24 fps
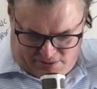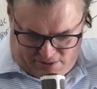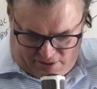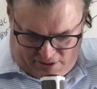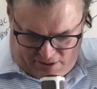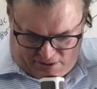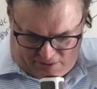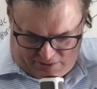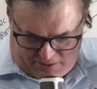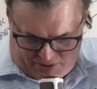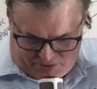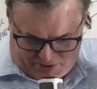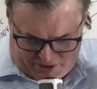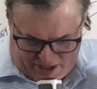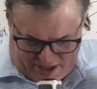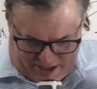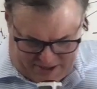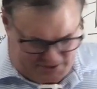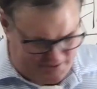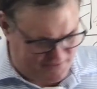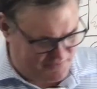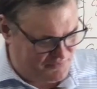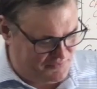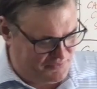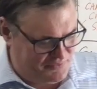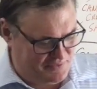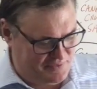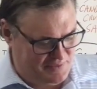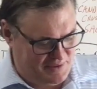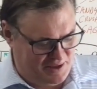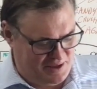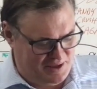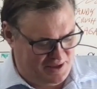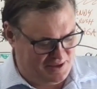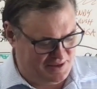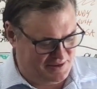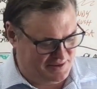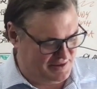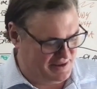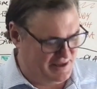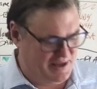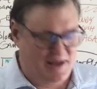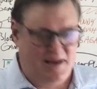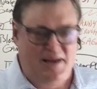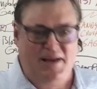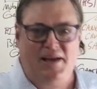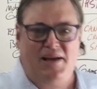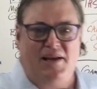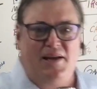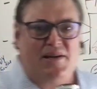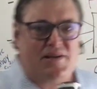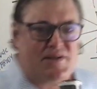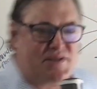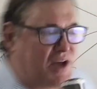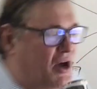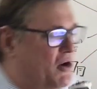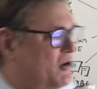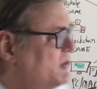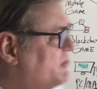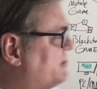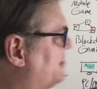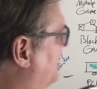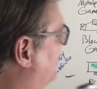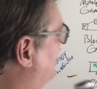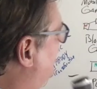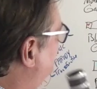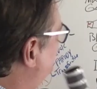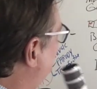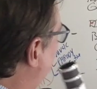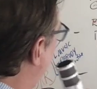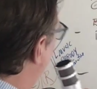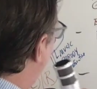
Oh, okay. So, yeah, so